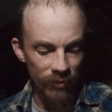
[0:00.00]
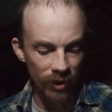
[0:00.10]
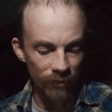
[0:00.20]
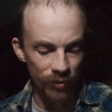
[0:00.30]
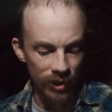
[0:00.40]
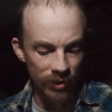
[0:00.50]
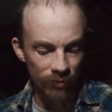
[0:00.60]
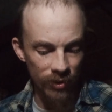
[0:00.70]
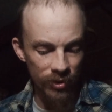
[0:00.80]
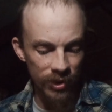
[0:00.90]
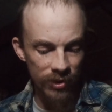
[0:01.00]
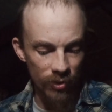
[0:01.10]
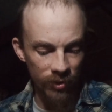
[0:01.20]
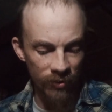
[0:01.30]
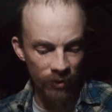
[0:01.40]
near Breezewood, just
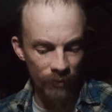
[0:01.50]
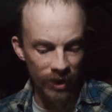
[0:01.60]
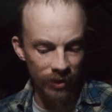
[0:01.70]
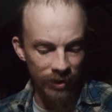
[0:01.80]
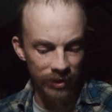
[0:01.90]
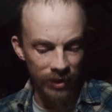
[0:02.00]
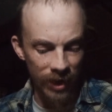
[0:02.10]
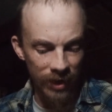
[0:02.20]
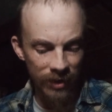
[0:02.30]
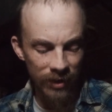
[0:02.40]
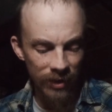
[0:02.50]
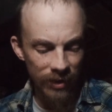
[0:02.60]
north of the Maryland line,